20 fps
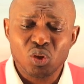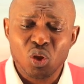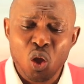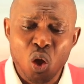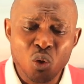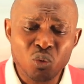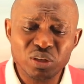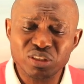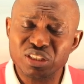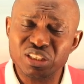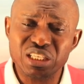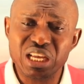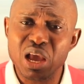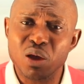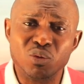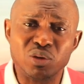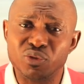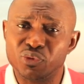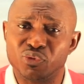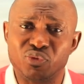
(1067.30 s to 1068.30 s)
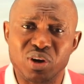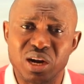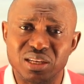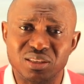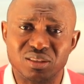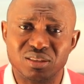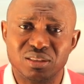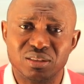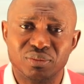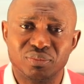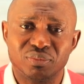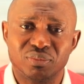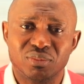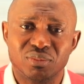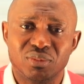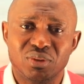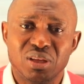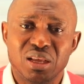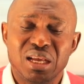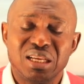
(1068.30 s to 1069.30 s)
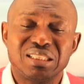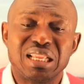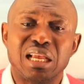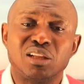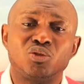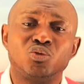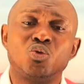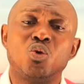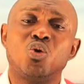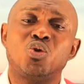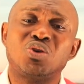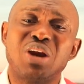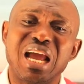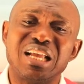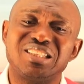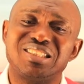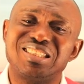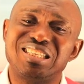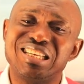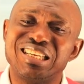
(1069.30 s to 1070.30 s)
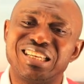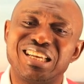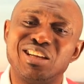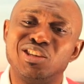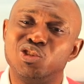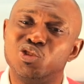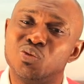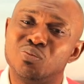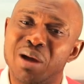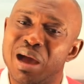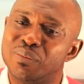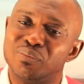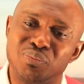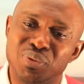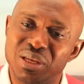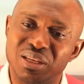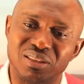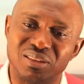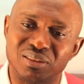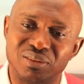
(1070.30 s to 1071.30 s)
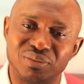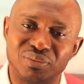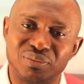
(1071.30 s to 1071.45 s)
always share with friends, that no right-thinking human being